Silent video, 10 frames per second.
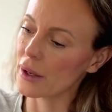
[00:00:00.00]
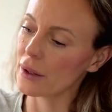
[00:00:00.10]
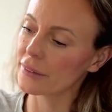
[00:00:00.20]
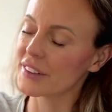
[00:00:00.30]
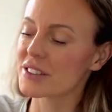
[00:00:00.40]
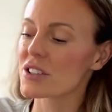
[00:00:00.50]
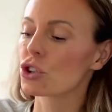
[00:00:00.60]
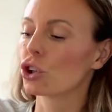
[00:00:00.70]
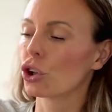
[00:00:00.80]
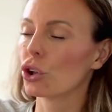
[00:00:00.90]
this is
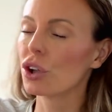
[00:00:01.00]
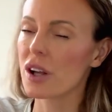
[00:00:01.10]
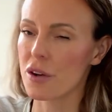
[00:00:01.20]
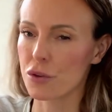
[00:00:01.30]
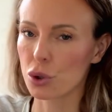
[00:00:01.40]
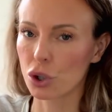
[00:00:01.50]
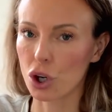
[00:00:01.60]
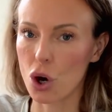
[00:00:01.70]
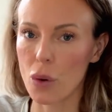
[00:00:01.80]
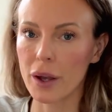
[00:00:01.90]
good if you're
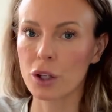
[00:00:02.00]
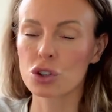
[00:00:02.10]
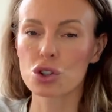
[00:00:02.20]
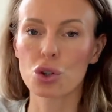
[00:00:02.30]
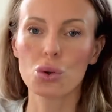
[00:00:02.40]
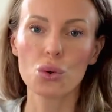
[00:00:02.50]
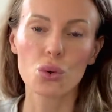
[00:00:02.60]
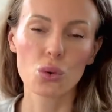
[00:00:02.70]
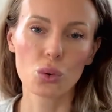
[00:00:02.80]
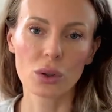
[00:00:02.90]
going
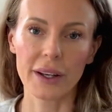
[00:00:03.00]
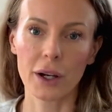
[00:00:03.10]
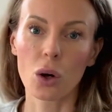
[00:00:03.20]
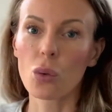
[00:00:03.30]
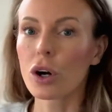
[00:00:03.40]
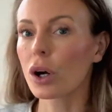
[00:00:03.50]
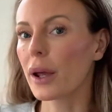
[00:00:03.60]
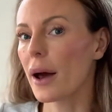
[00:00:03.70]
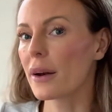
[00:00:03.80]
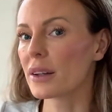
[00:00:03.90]
to like a
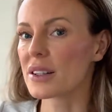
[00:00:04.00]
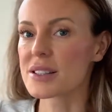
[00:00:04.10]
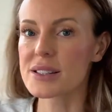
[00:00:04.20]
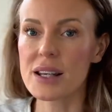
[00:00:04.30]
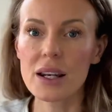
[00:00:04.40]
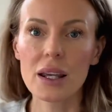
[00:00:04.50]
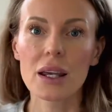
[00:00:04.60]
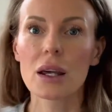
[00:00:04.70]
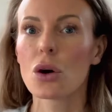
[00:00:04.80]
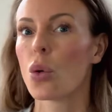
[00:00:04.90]
workout in the
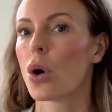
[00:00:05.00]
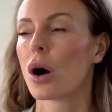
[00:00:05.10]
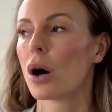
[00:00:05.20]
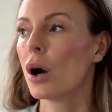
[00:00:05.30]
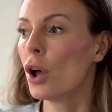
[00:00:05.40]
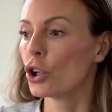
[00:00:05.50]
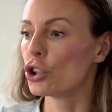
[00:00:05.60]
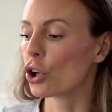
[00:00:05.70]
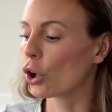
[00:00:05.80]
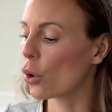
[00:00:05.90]
city or,
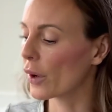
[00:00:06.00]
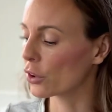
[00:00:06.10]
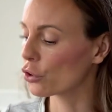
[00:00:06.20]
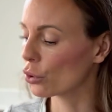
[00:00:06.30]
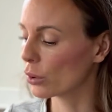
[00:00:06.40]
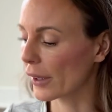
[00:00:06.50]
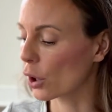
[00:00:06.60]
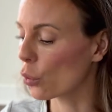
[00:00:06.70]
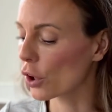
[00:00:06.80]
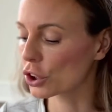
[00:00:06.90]
going to like a
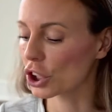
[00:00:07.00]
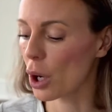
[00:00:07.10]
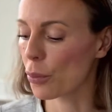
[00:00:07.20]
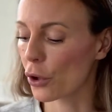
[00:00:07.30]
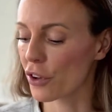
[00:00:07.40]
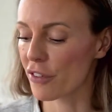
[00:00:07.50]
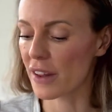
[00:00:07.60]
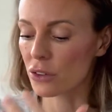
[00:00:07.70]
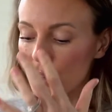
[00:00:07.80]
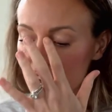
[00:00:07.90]
workshop or an
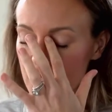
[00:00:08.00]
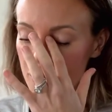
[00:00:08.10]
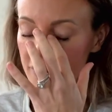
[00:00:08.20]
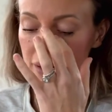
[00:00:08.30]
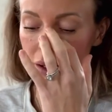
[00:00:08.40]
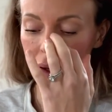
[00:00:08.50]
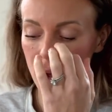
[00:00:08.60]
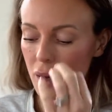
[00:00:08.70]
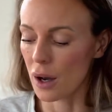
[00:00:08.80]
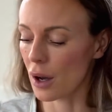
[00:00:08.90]
event or something.
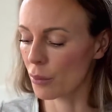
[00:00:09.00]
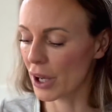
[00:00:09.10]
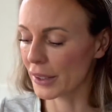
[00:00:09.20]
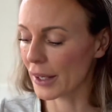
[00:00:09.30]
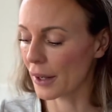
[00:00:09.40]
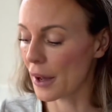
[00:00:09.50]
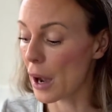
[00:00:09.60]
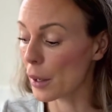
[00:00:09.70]
Again, I